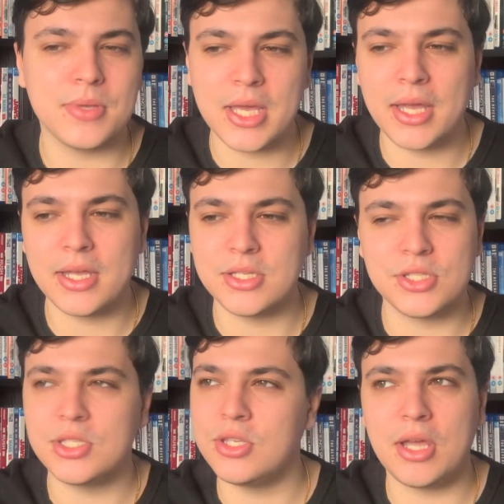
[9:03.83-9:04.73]
Yeah, it's
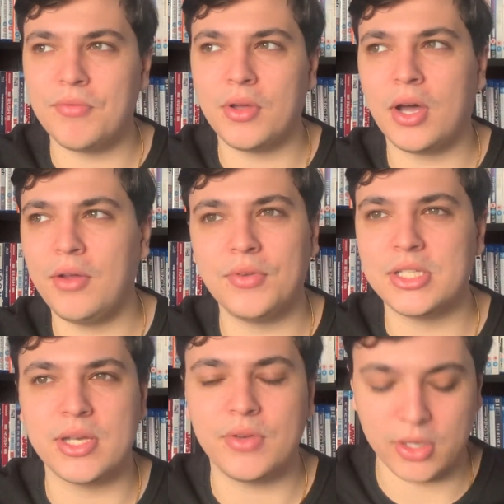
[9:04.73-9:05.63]
never... I don't think it's
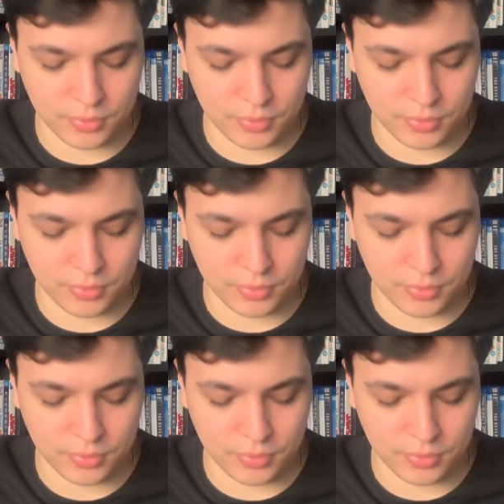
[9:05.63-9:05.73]
ever going to